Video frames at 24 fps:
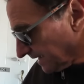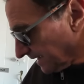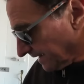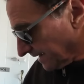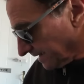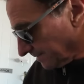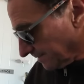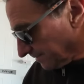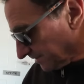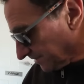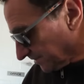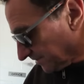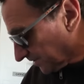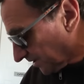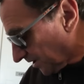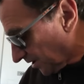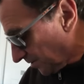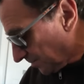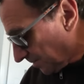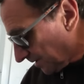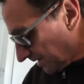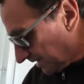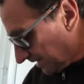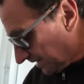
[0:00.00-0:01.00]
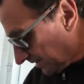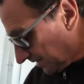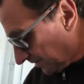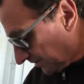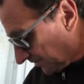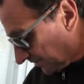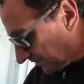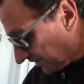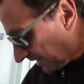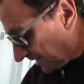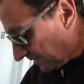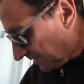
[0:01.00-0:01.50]
it's Cobley
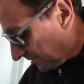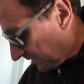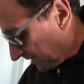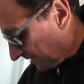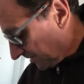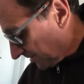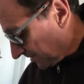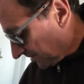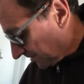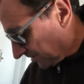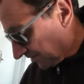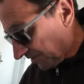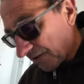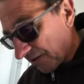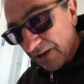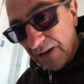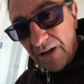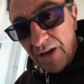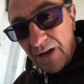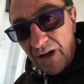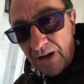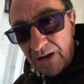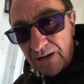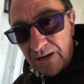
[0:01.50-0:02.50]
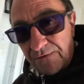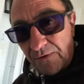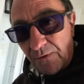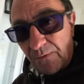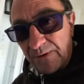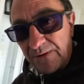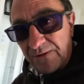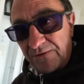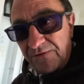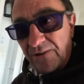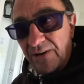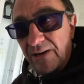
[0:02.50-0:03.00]
who's staying with us over
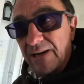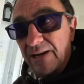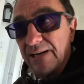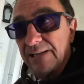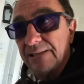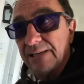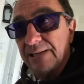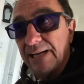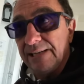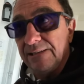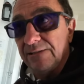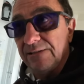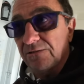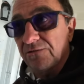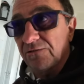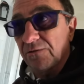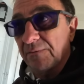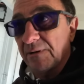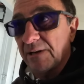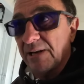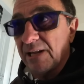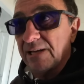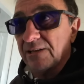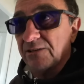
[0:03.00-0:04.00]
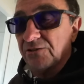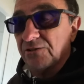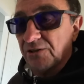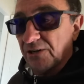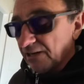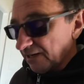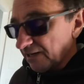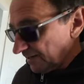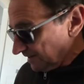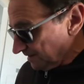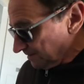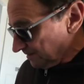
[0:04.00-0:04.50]
winter and into summer next
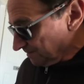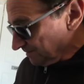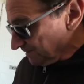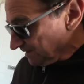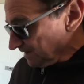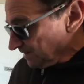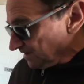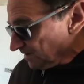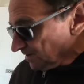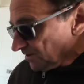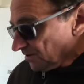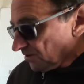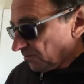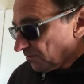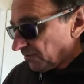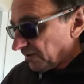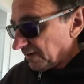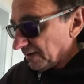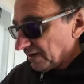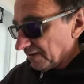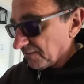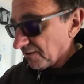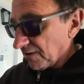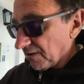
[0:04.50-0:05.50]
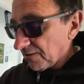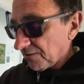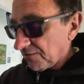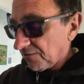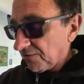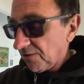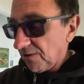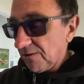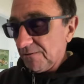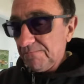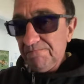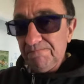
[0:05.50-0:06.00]
year. We have got
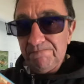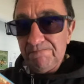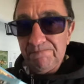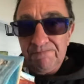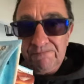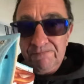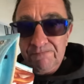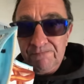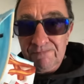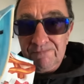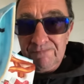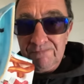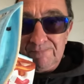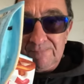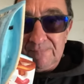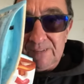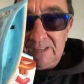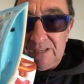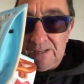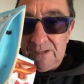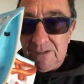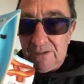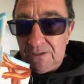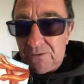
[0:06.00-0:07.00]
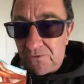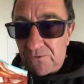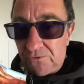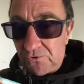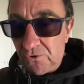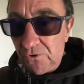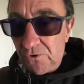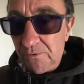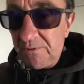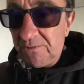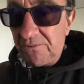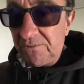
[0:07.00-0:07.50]
some
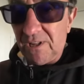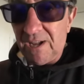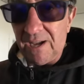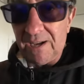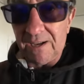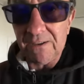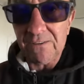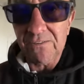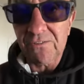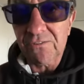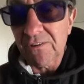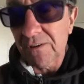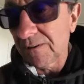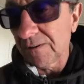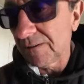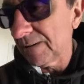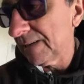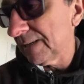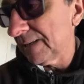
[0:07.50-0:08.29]
Scooby snacks.